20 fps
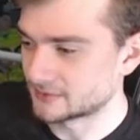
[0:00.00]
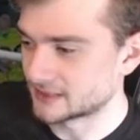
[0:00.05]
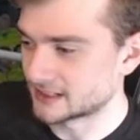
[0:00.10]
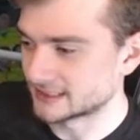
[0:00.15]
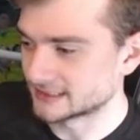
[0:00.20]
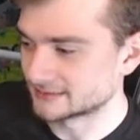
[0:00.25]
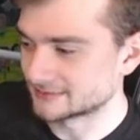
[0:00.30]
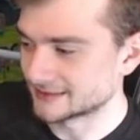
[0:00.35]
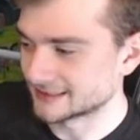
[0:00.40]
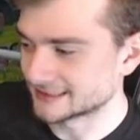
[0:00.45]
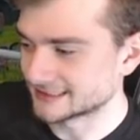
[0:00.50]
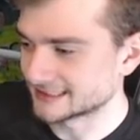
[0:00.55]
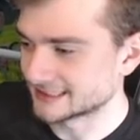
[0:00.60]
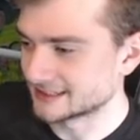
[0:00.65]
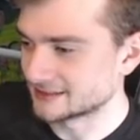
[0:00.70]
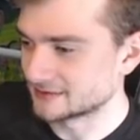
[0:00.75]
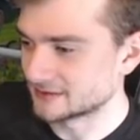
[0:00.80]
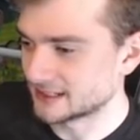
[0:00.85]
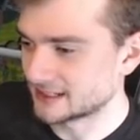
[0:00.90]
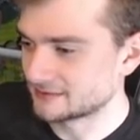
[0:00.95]
prospects,
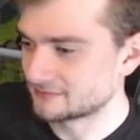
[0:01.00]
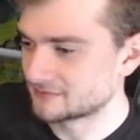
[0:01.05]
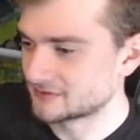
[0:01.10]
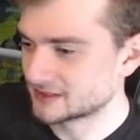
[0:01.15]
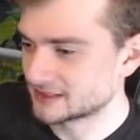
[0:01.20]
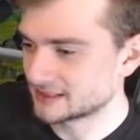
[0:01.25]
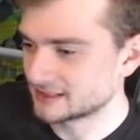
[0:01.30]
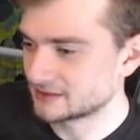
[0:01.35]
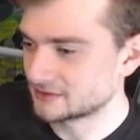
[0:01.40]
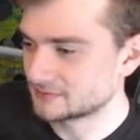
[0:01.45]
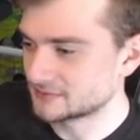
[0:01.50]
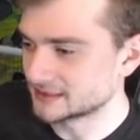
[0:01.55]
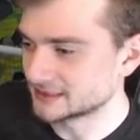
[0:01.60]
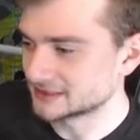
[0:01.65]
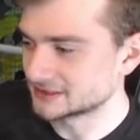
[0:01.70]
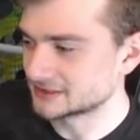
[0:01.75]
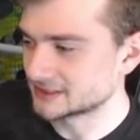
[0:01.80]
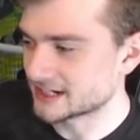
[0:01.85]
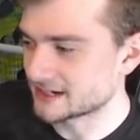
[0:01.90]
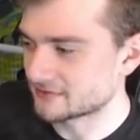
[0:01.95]
though. I really hope
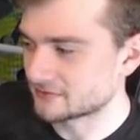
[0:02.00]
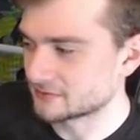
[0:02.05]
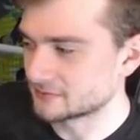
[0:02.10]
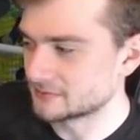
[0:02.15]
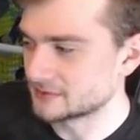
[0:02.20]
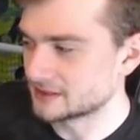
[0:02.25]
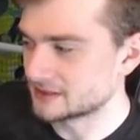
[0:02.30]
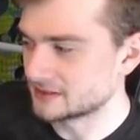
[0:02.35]
this draft will be